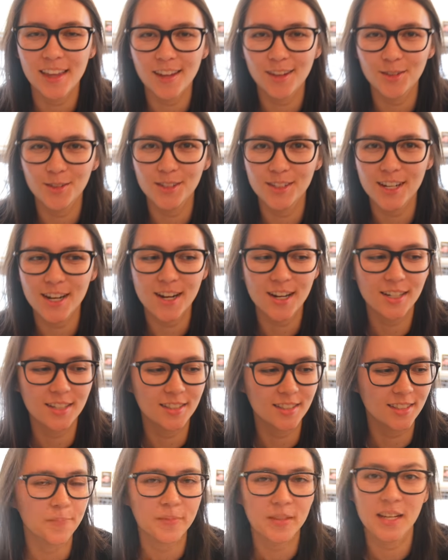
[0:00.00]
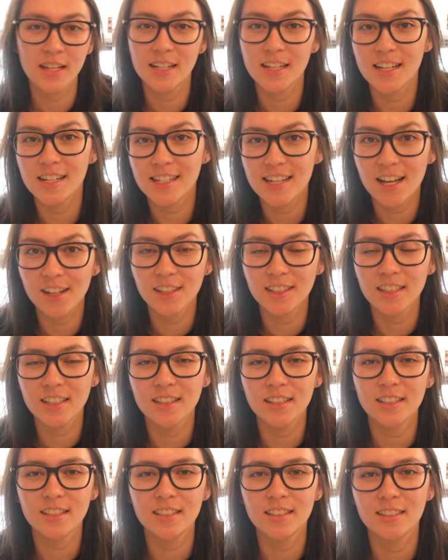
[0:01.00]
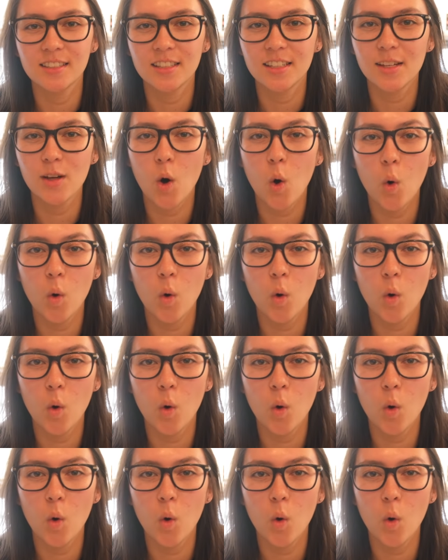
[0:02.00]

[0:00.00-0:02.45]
thank you to Terrence. He did tell us that this is the